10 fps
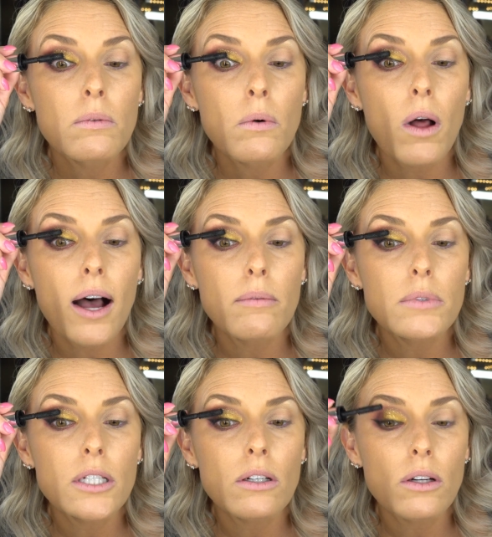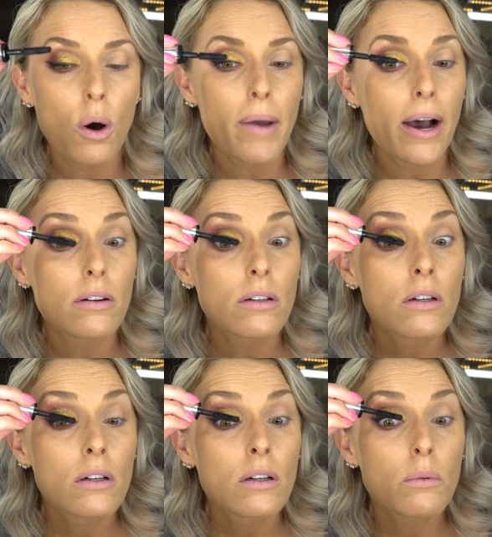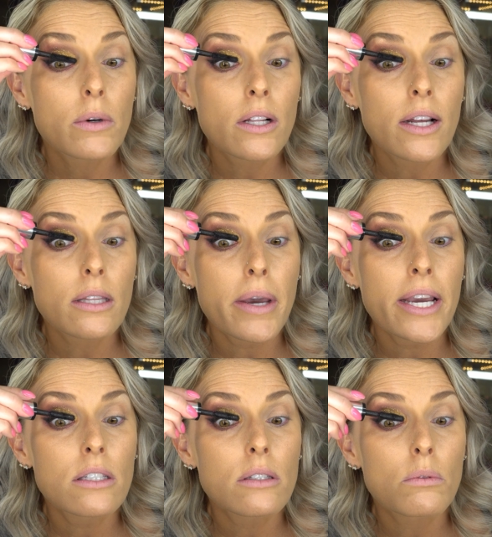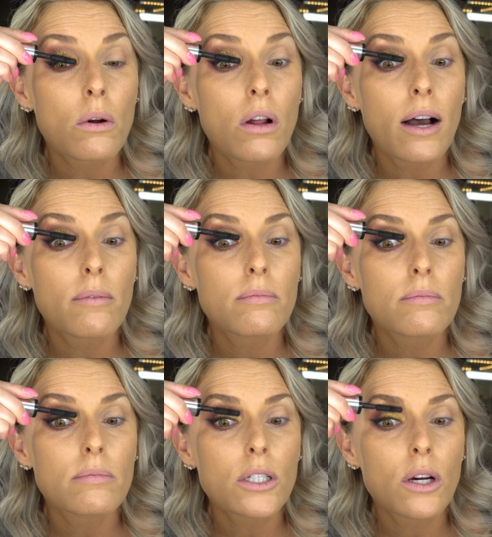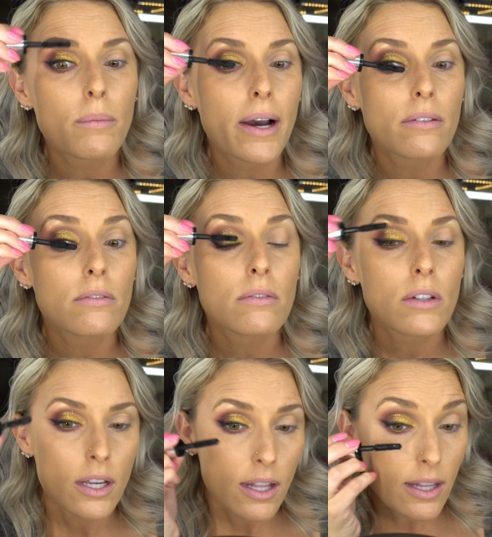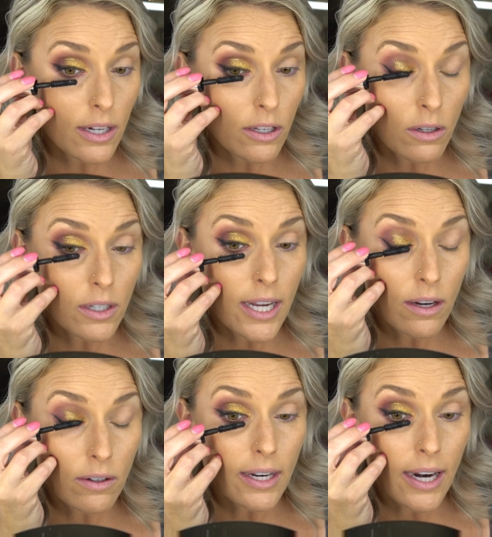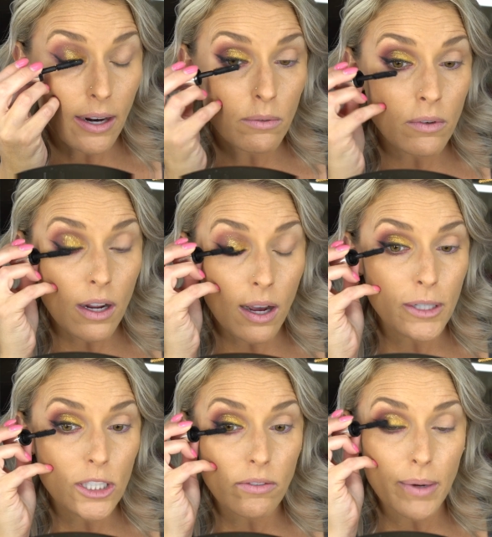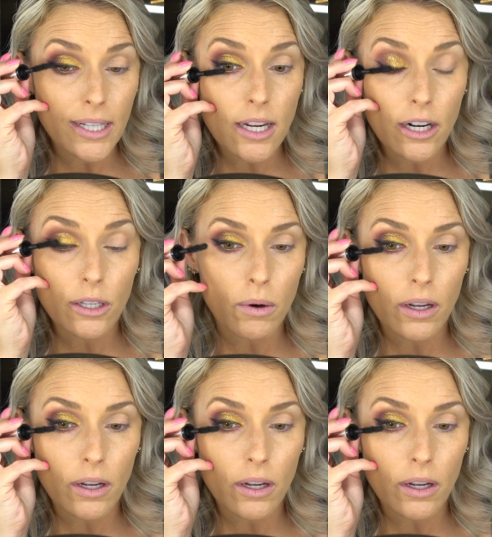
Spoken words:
roll up to comb out. Wiggle at the base, roll up to comb out. Then you can go to town and add how much ever mascara you